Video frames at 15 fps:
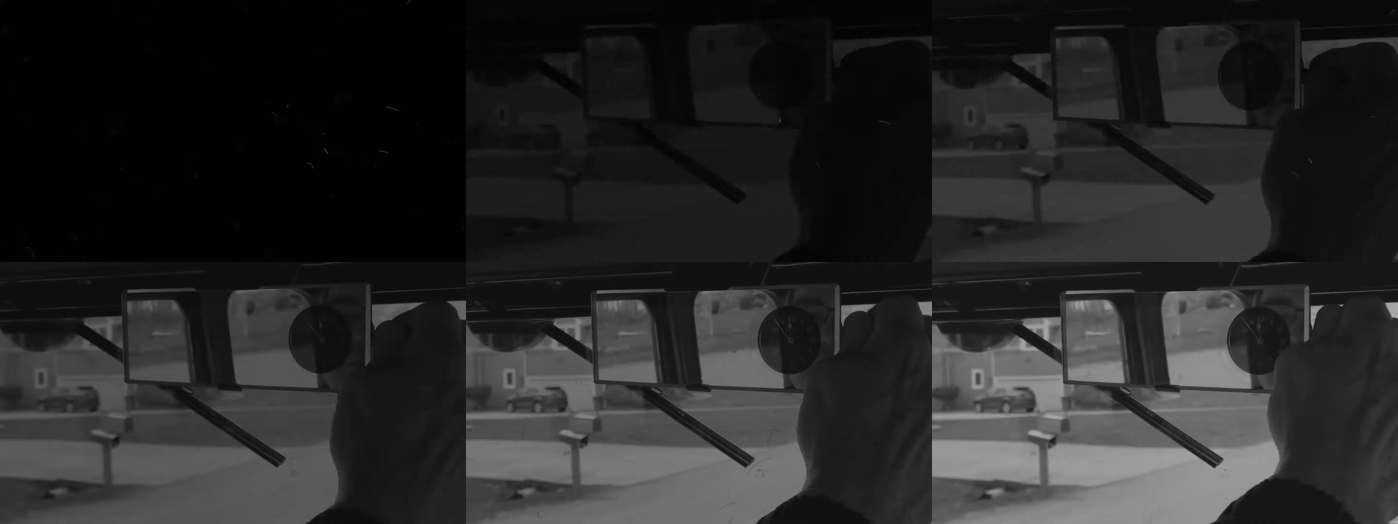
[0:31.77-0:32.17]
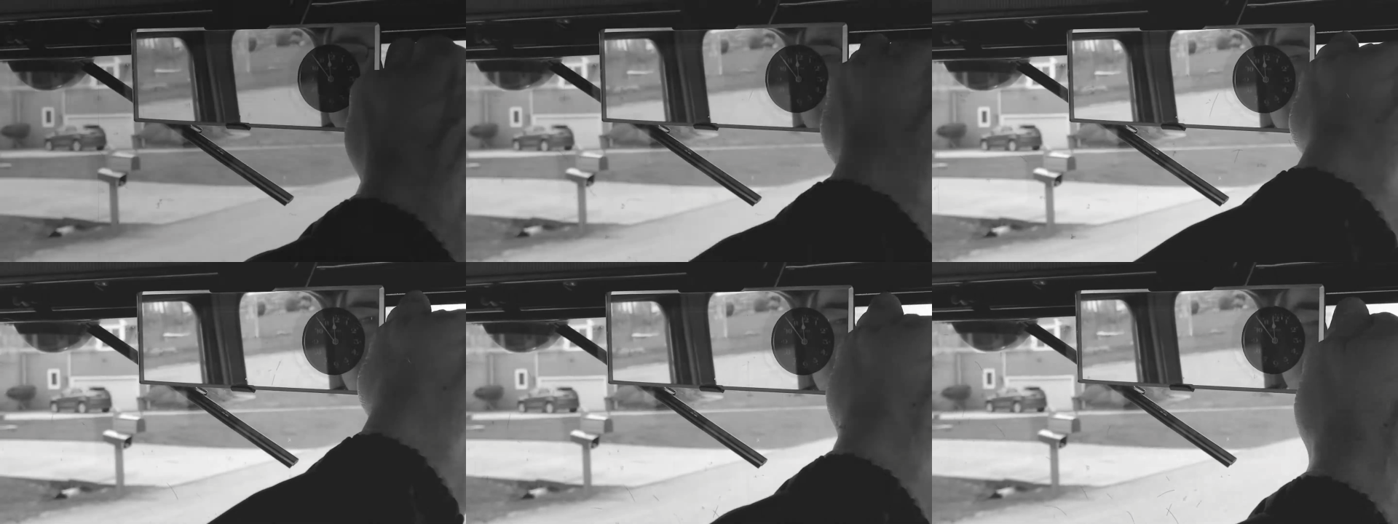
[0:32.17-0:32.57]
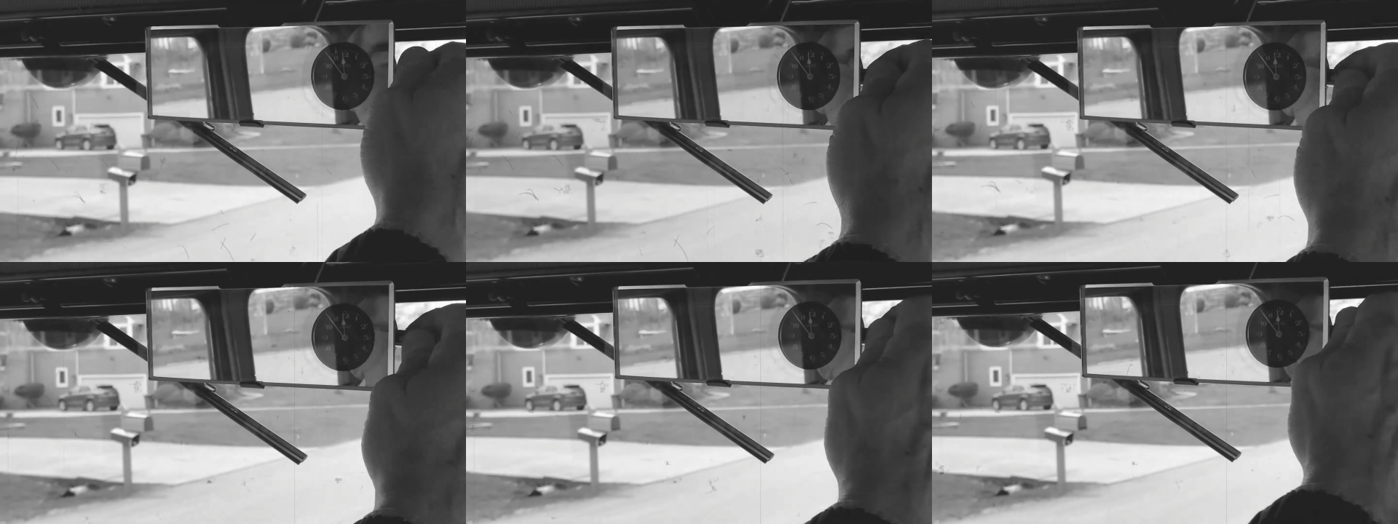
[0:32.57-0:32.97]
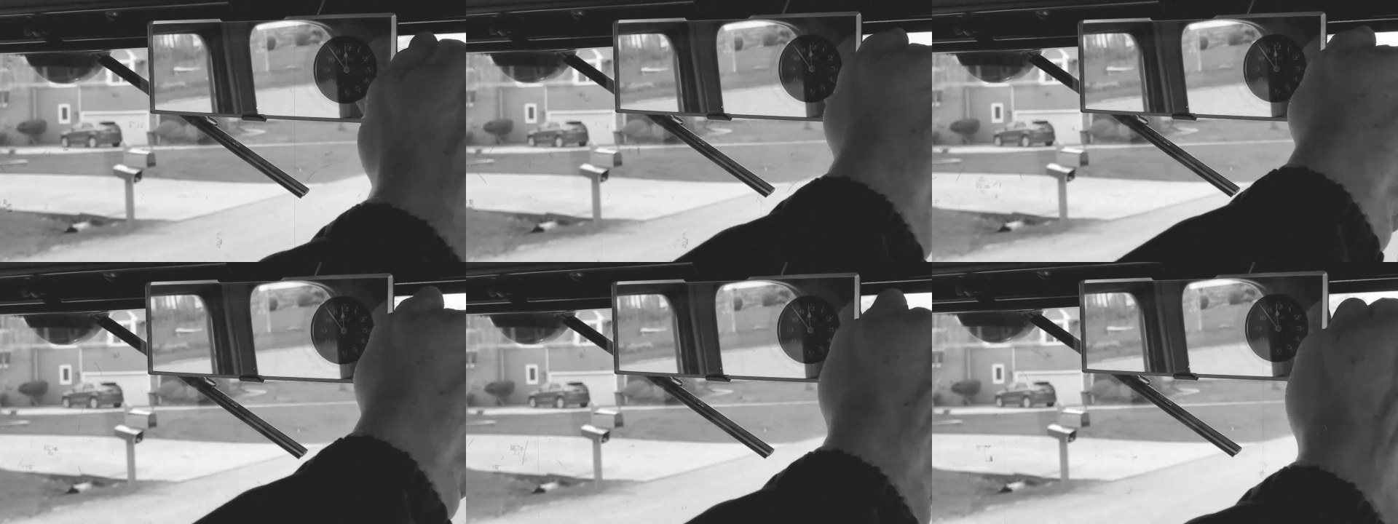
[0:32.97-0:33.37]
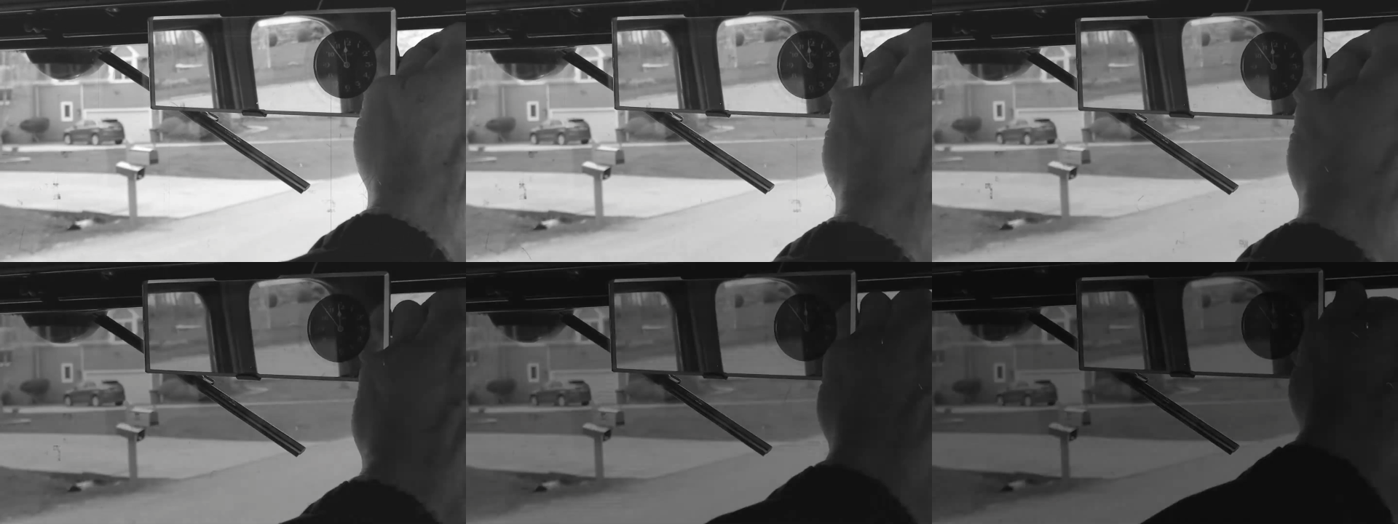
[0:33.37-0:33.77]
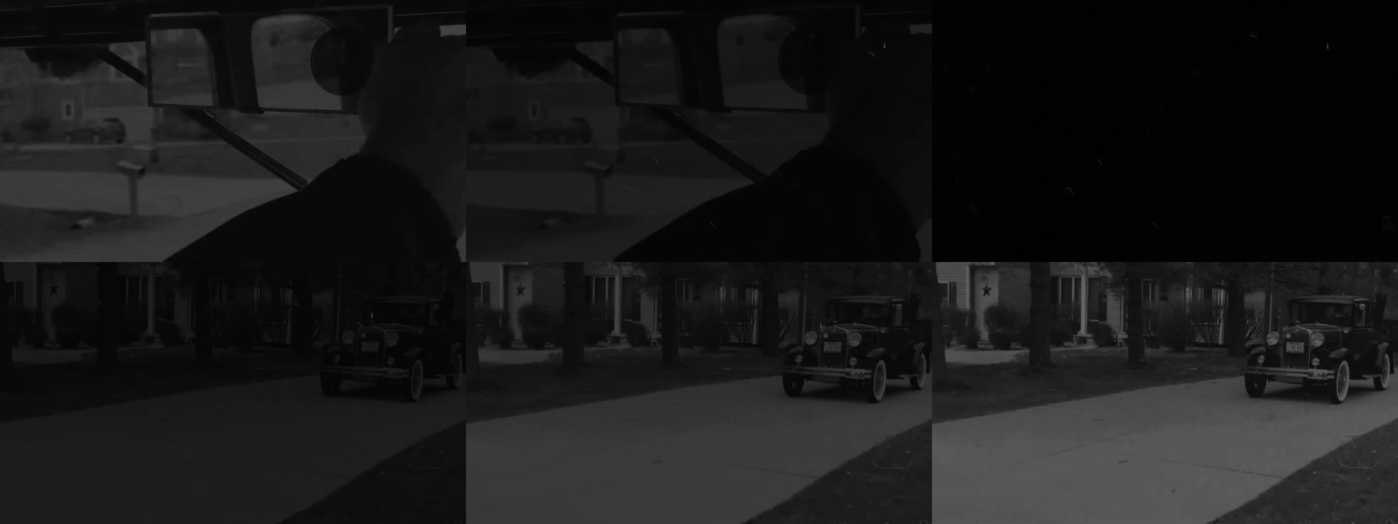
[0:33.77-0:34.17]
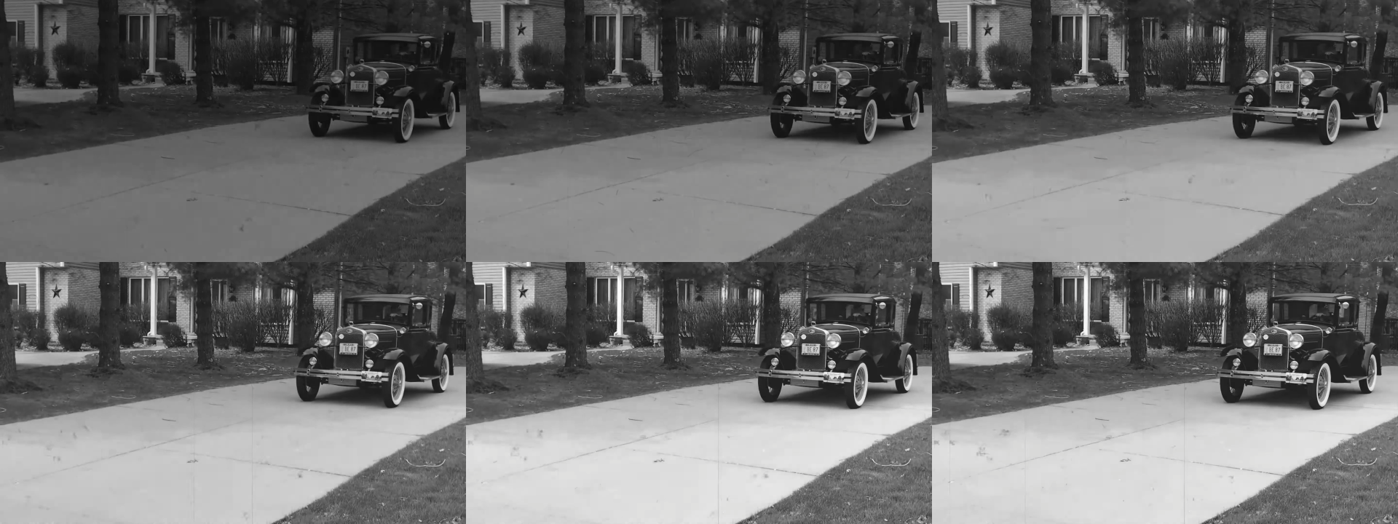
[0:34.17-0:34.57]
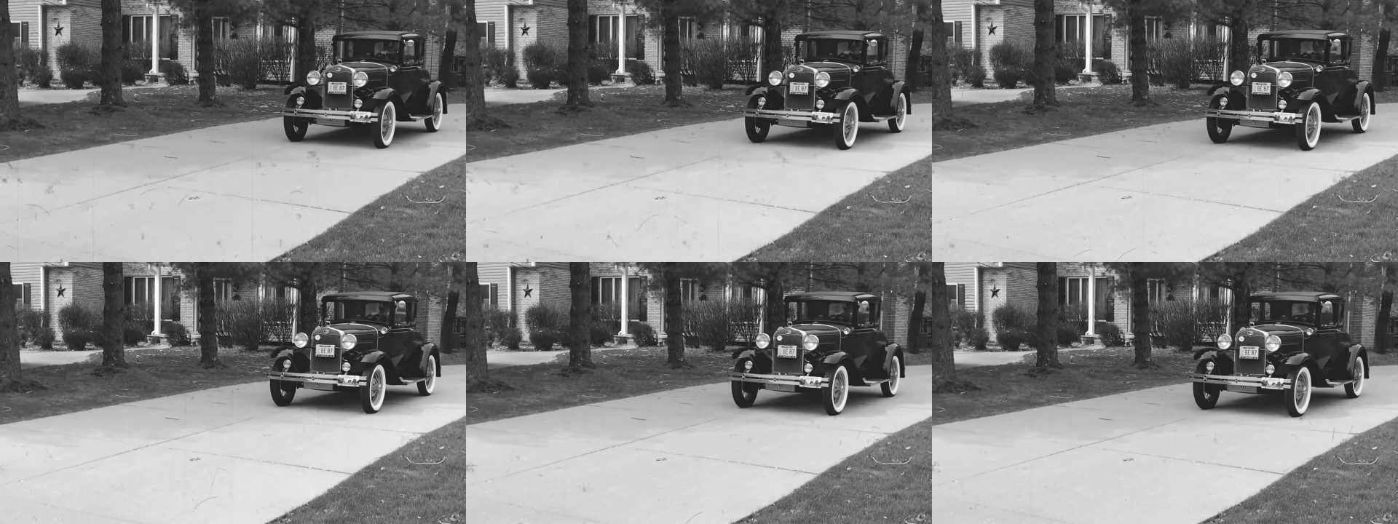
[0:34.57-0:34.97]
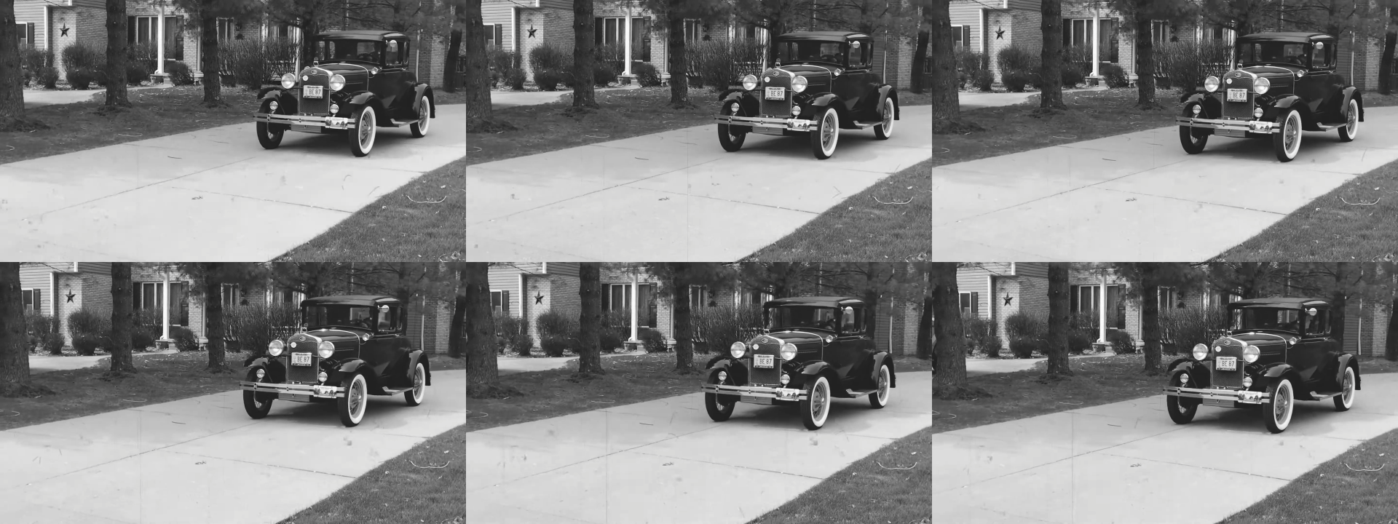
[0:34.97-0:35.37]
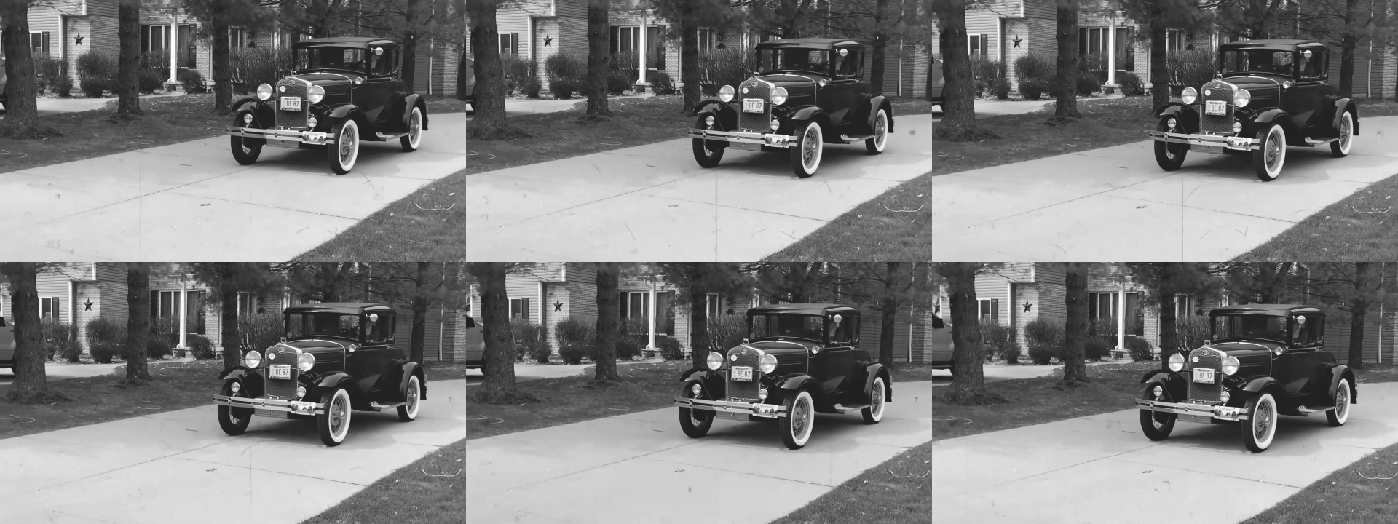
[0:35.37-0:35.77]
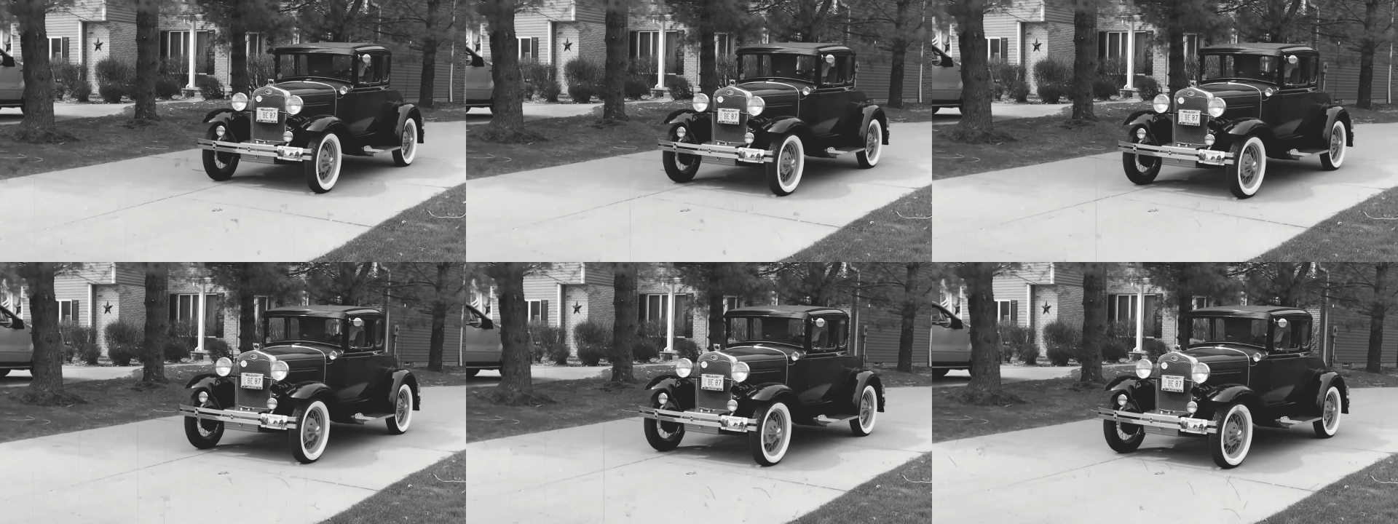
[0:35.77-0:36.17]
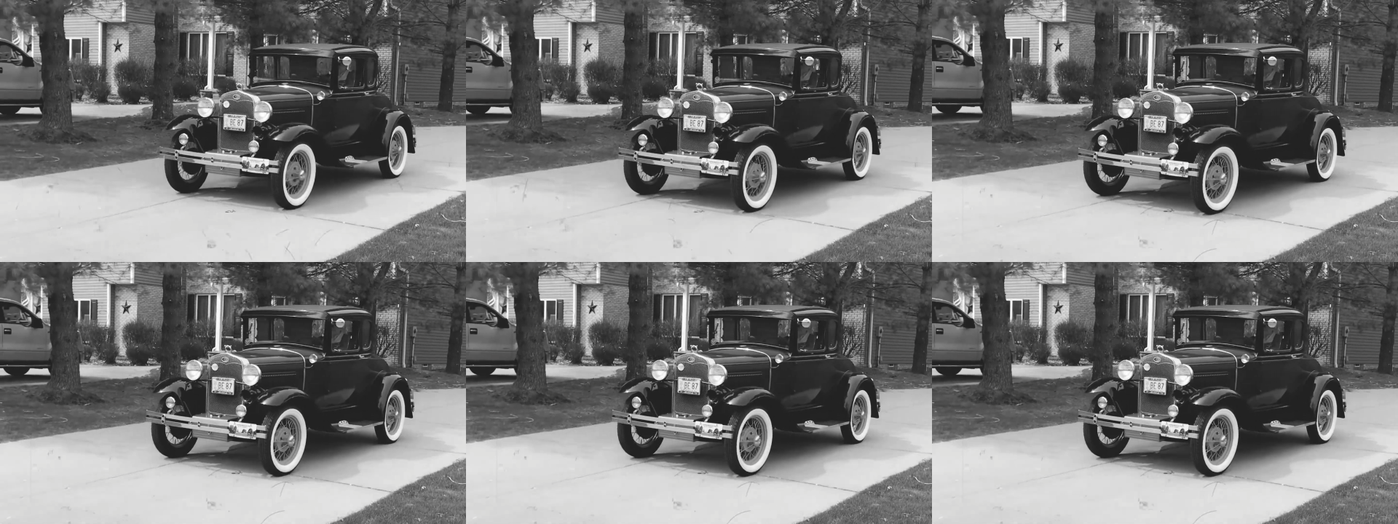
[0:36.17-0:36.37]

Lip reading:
Nobody's mouth can be seen.